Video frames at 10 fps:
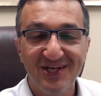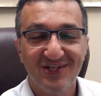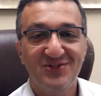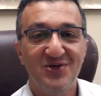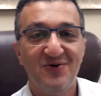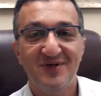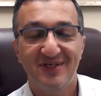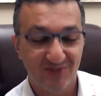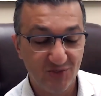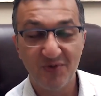
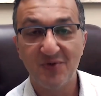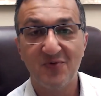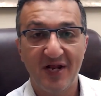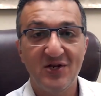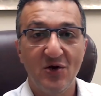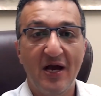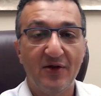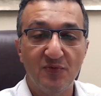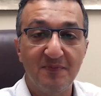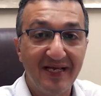doing what I know how to
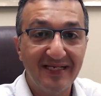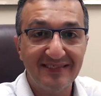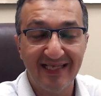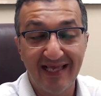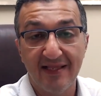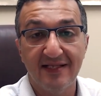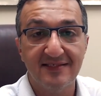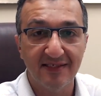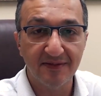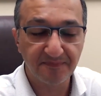do best, and that's
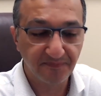it.